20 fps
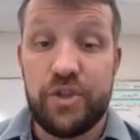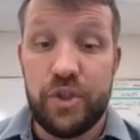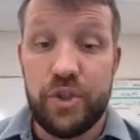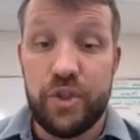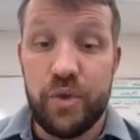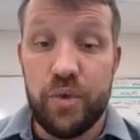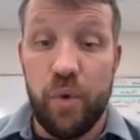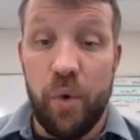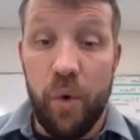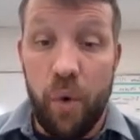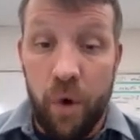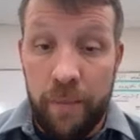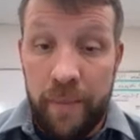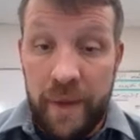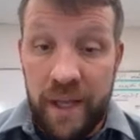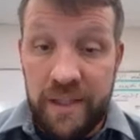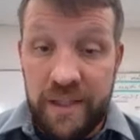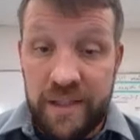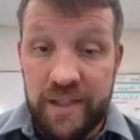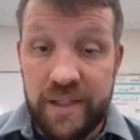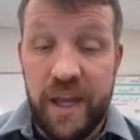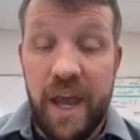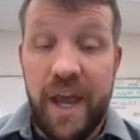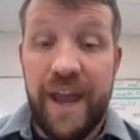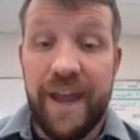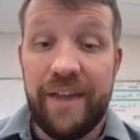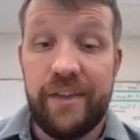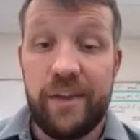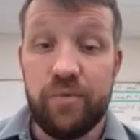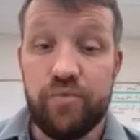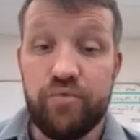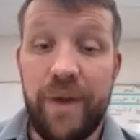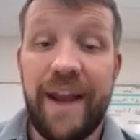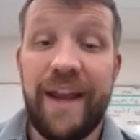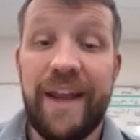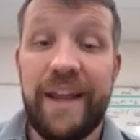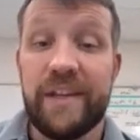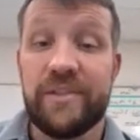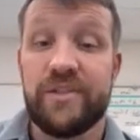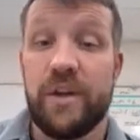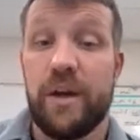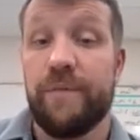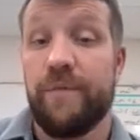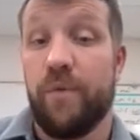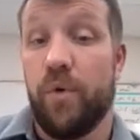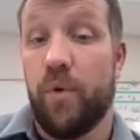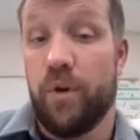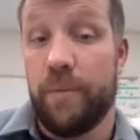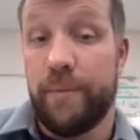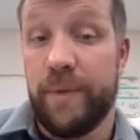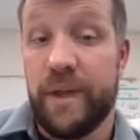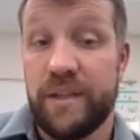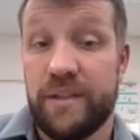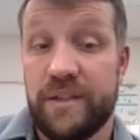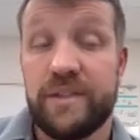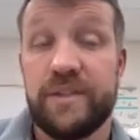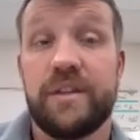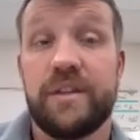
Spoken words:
to orbit and the radius of orbit